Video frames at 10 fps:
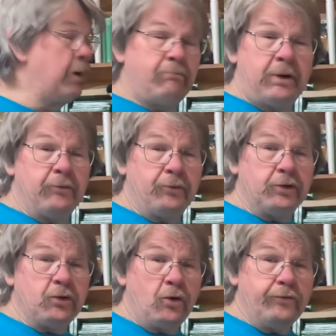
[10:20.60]
bump my
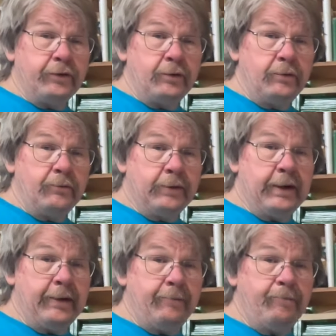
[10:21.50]
rook over.
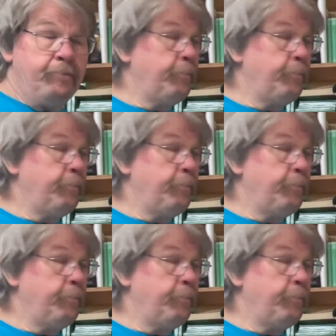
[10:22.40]
Right,